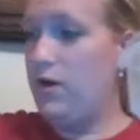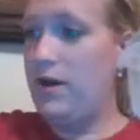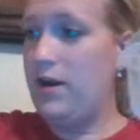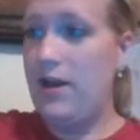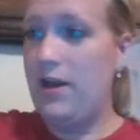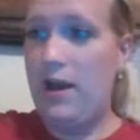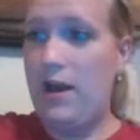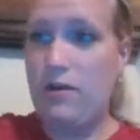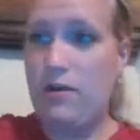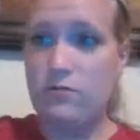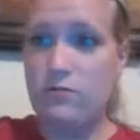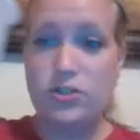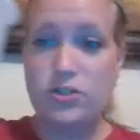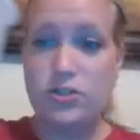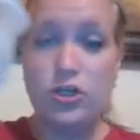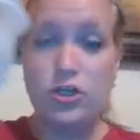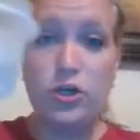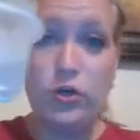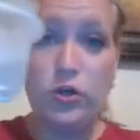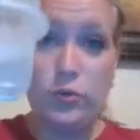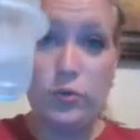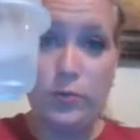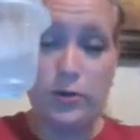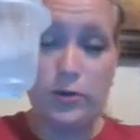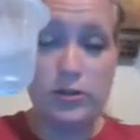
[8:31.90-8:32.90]
out
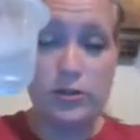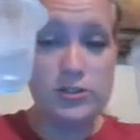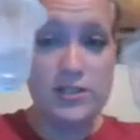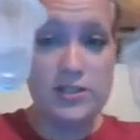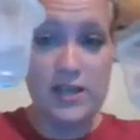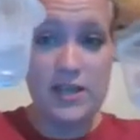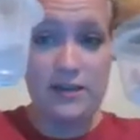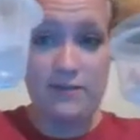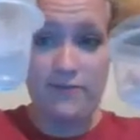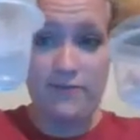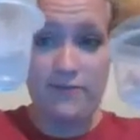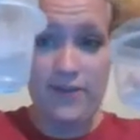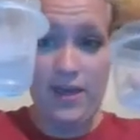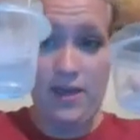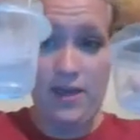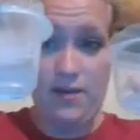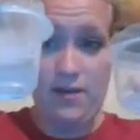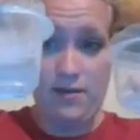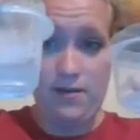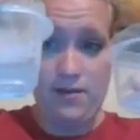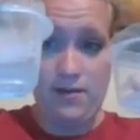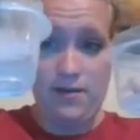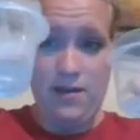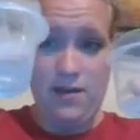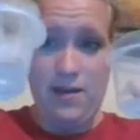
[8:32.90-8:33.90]
2% of it
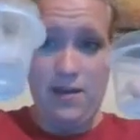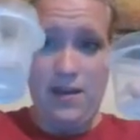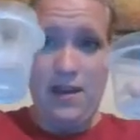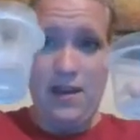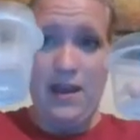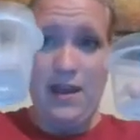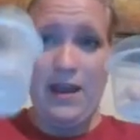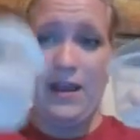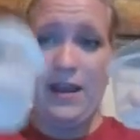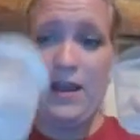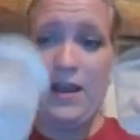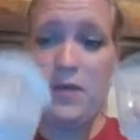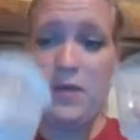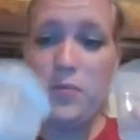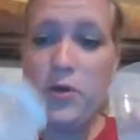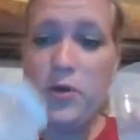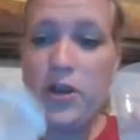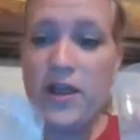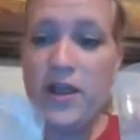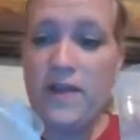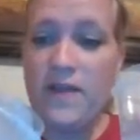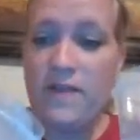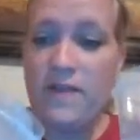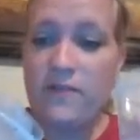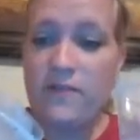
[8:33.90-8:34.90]
and I put
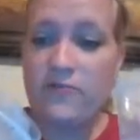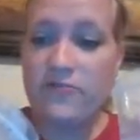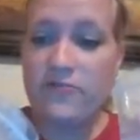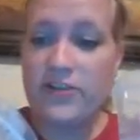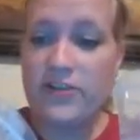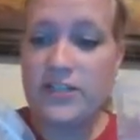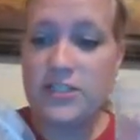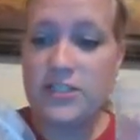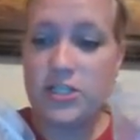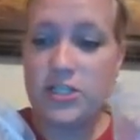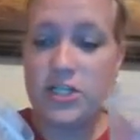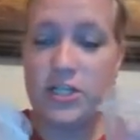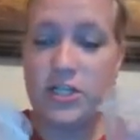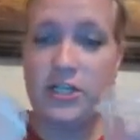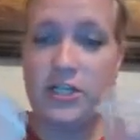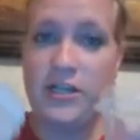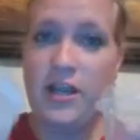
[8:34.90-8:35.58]
it in the freezer.